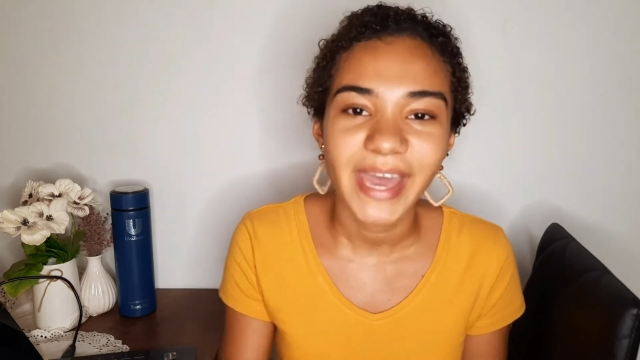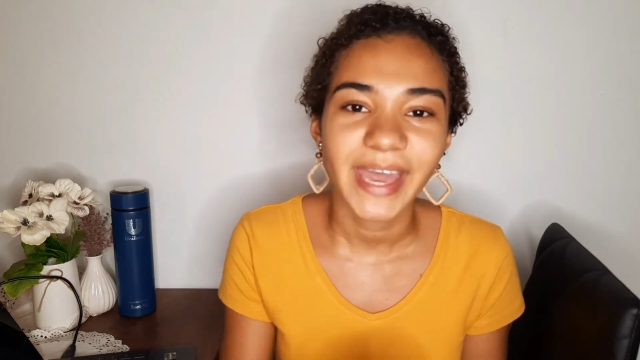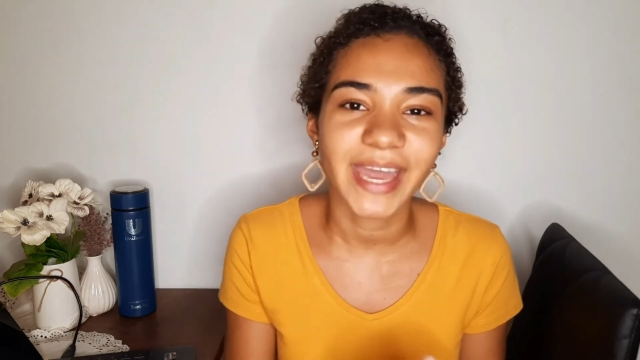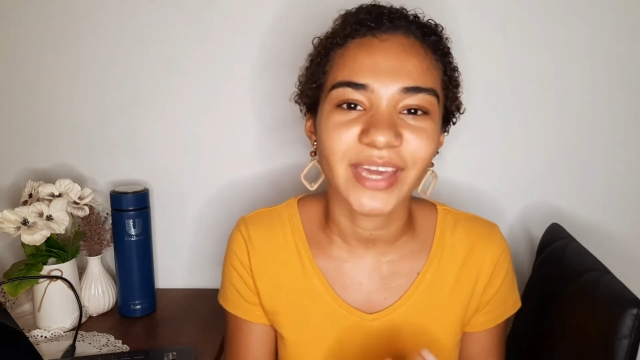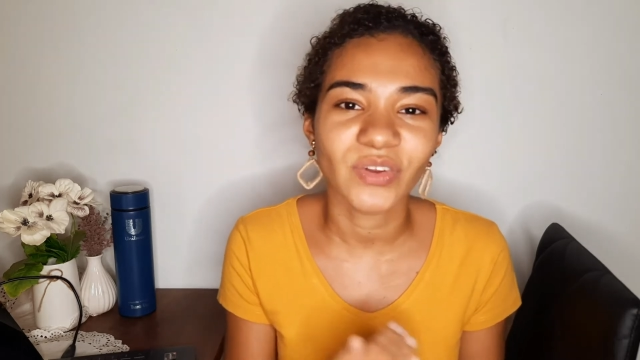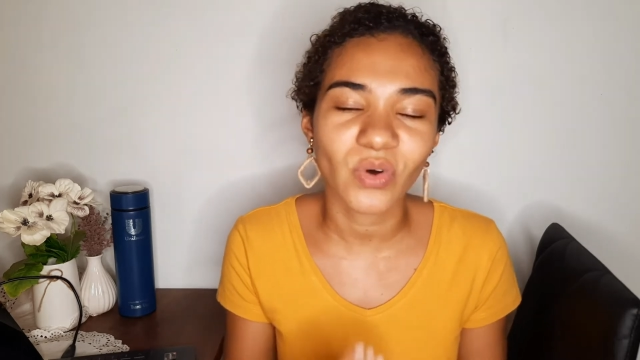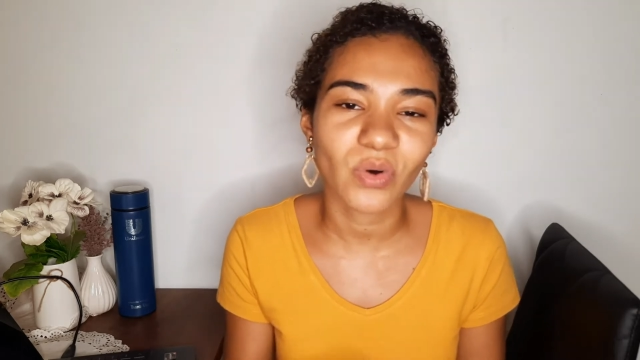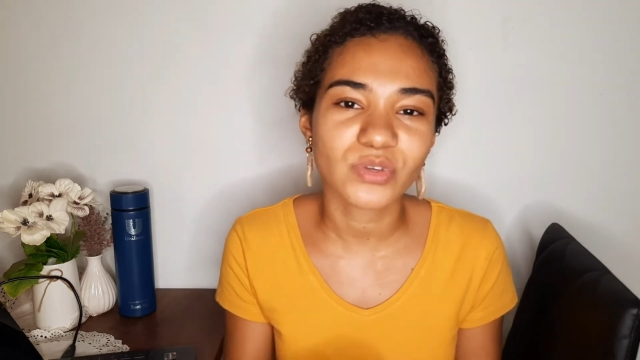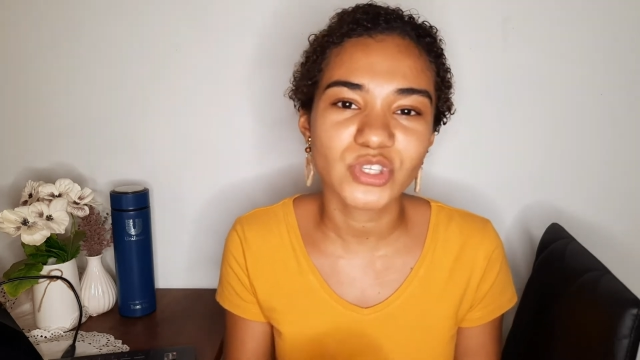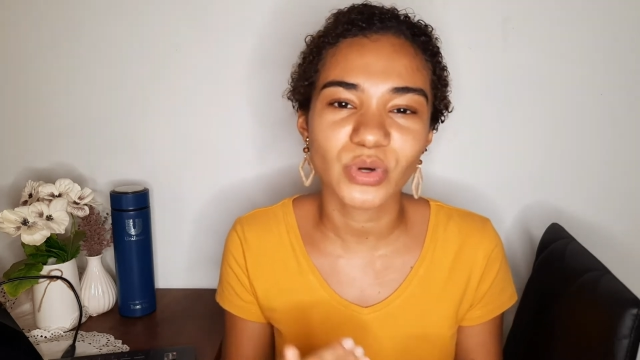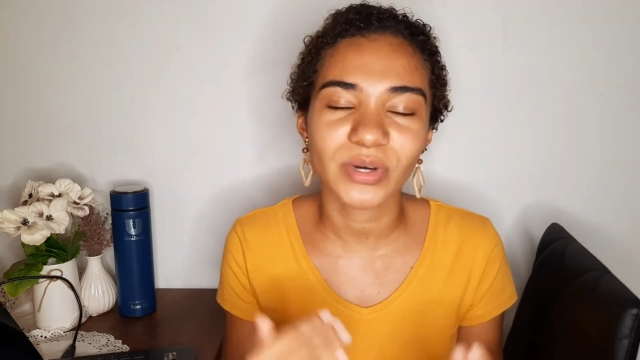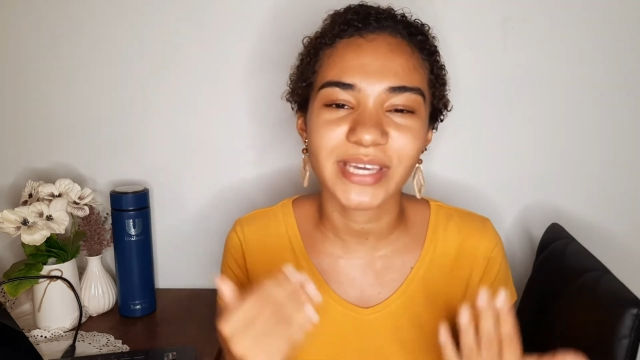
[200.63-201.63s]
And
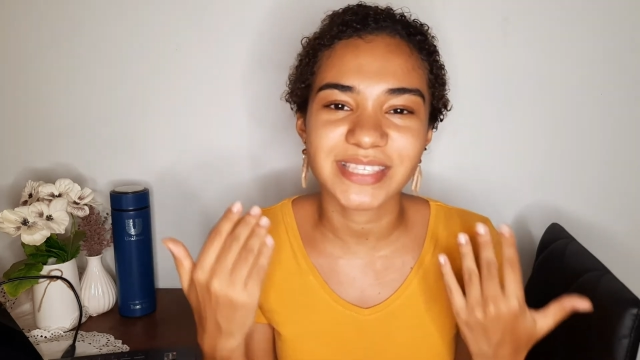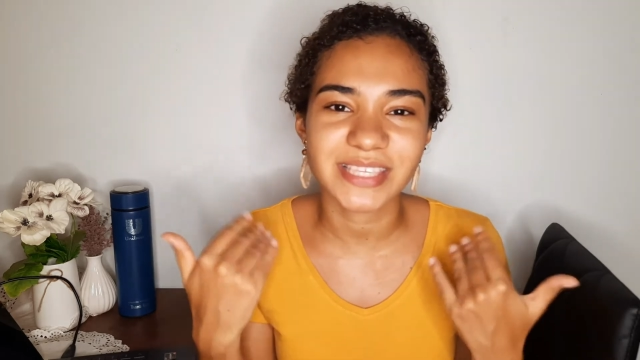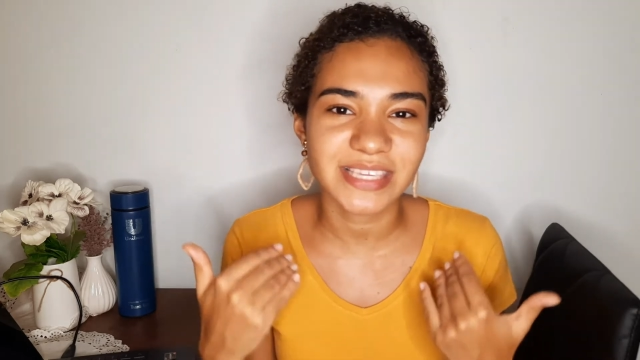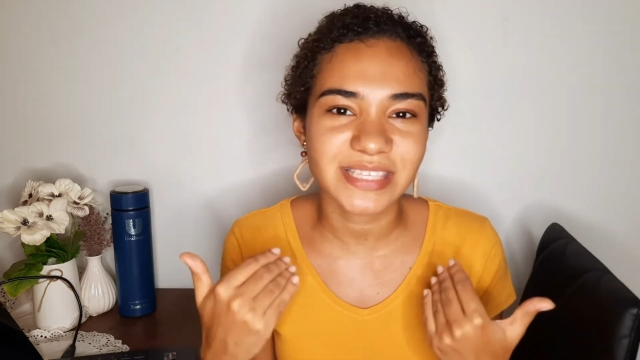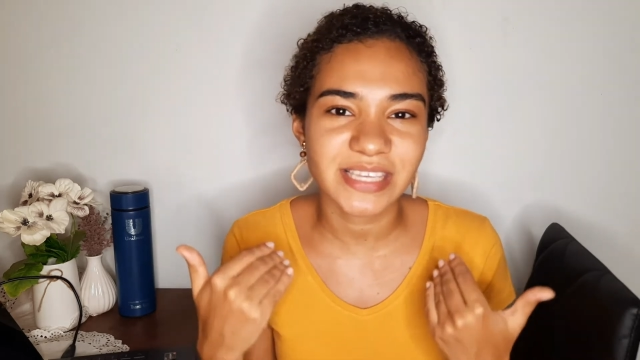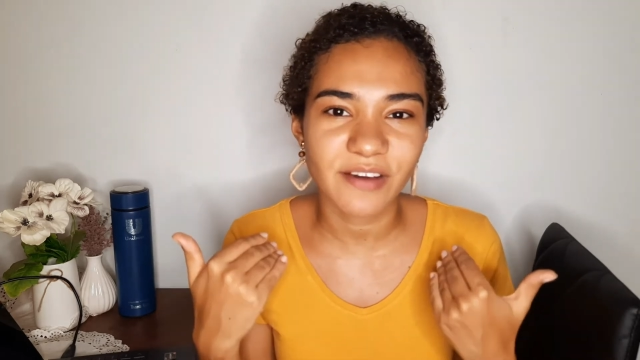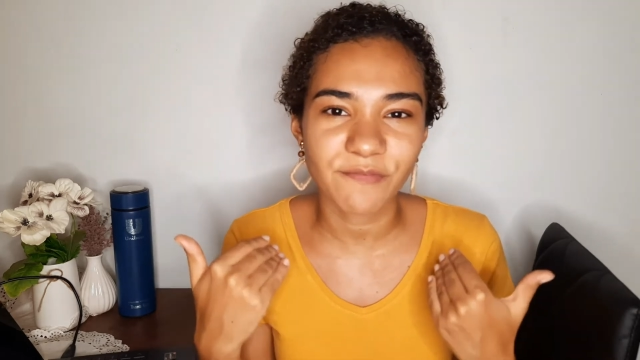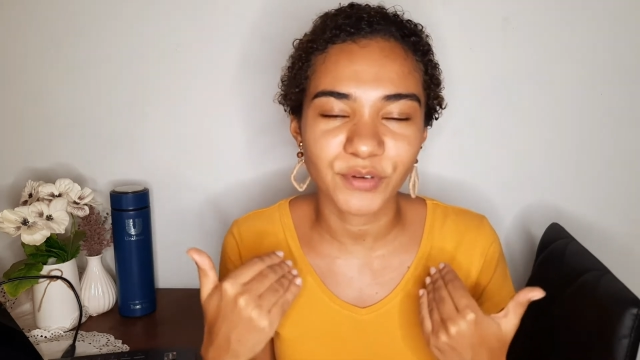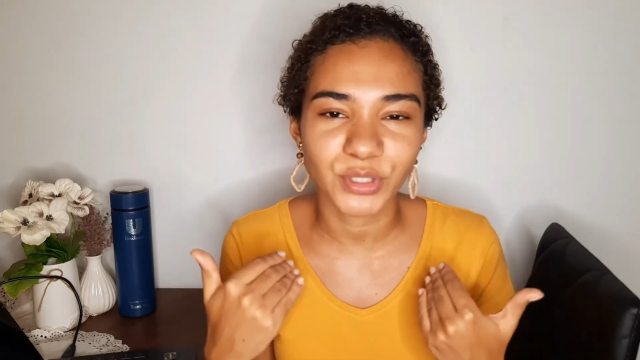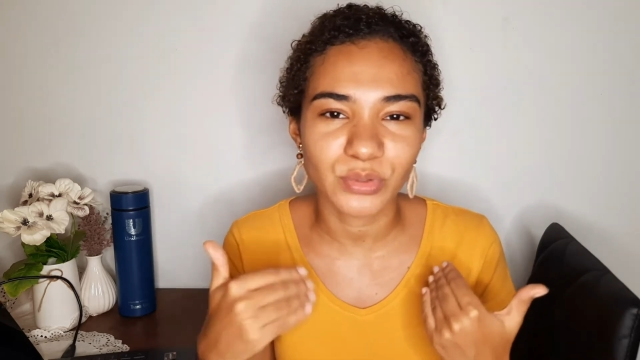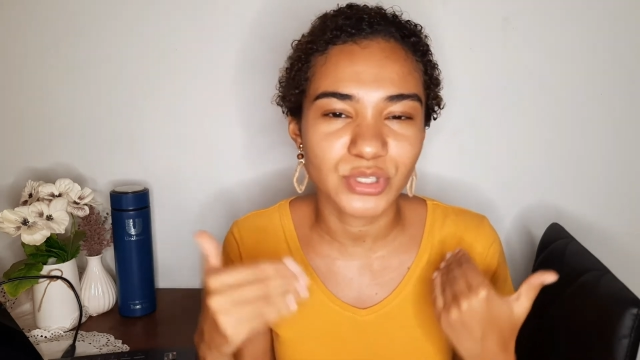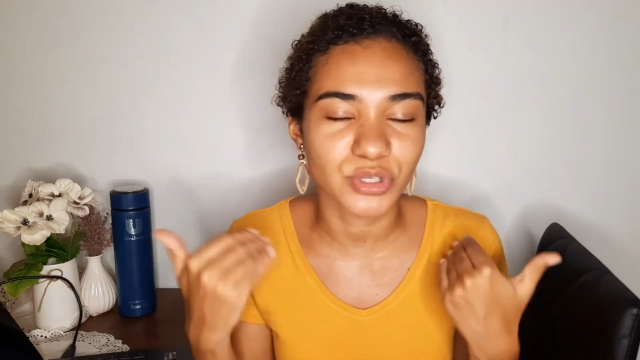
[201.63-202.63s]
also, it's easier for
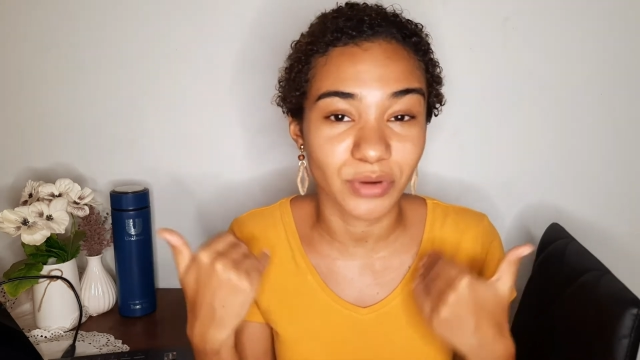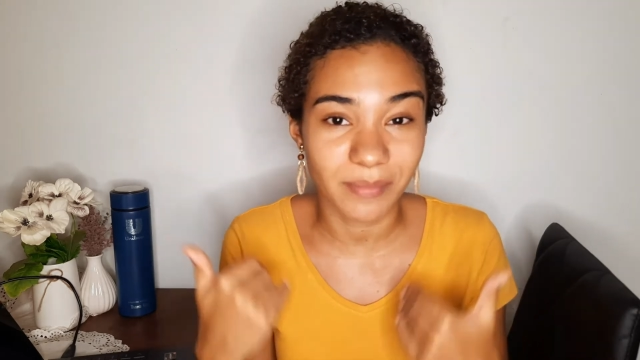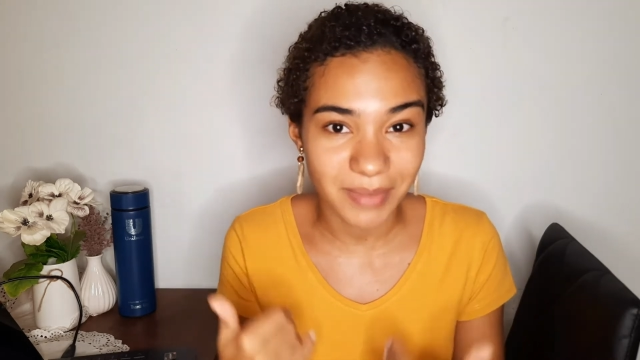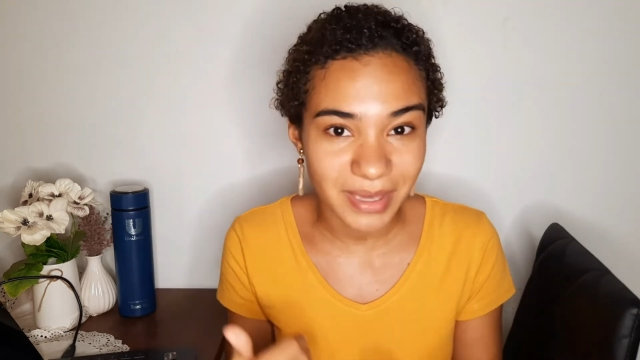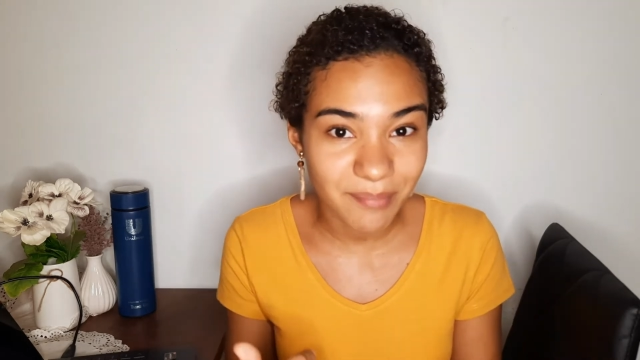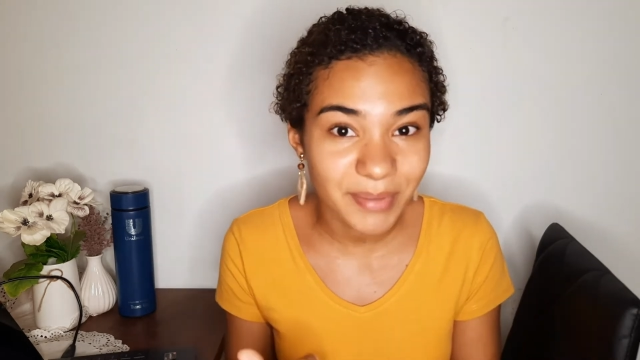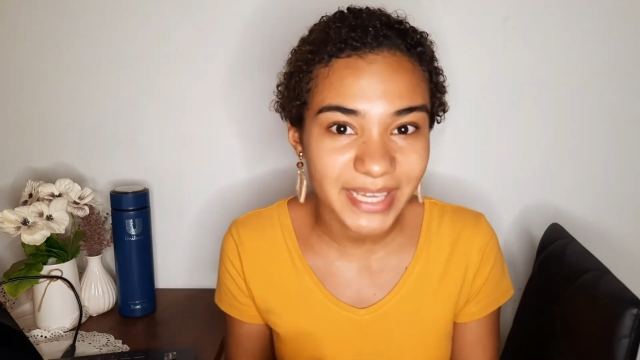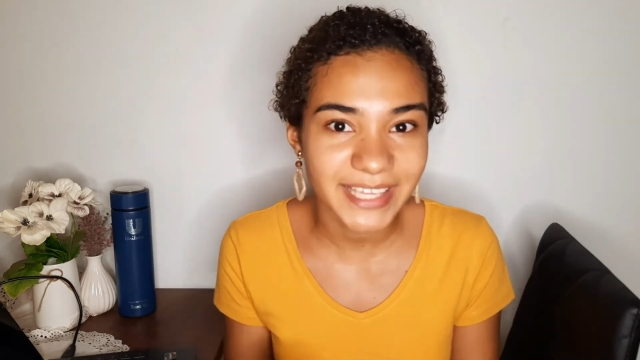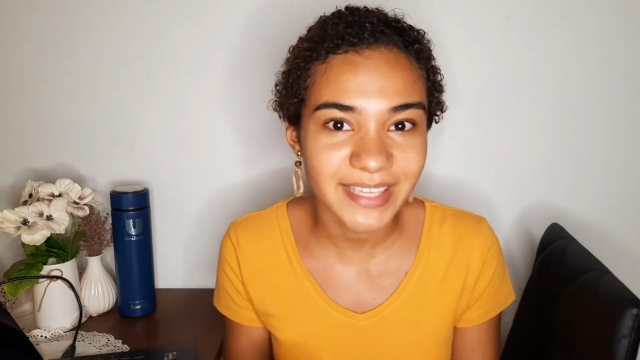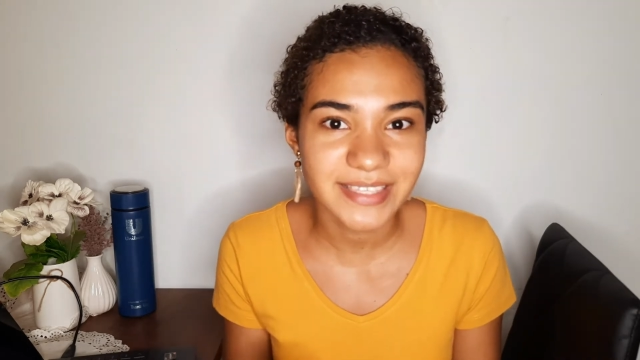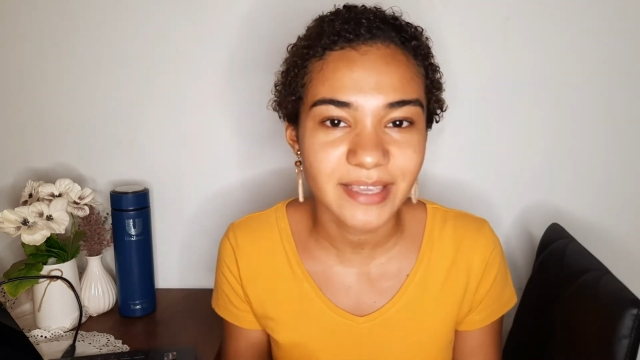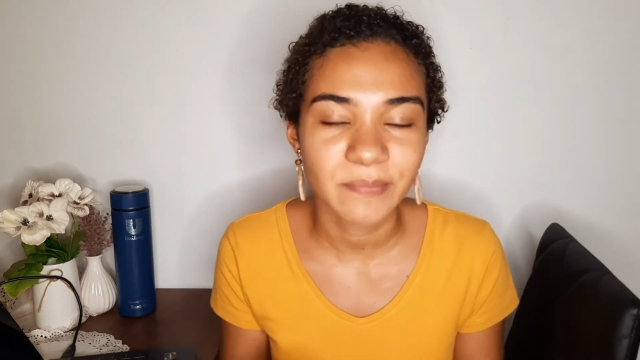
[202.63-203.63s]
you to remember
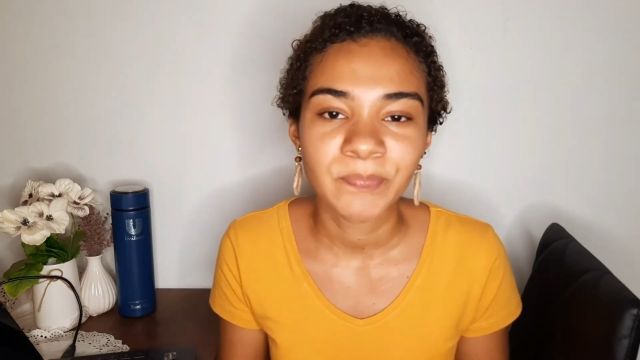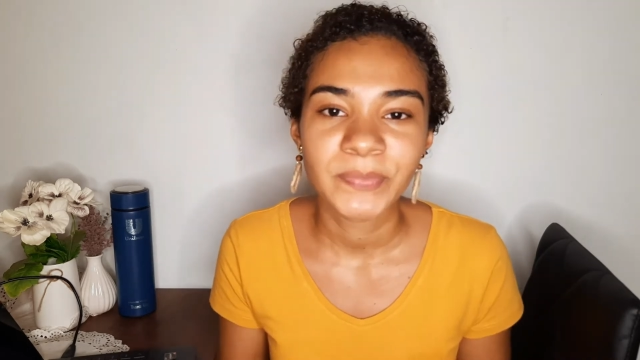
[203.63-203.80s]
it.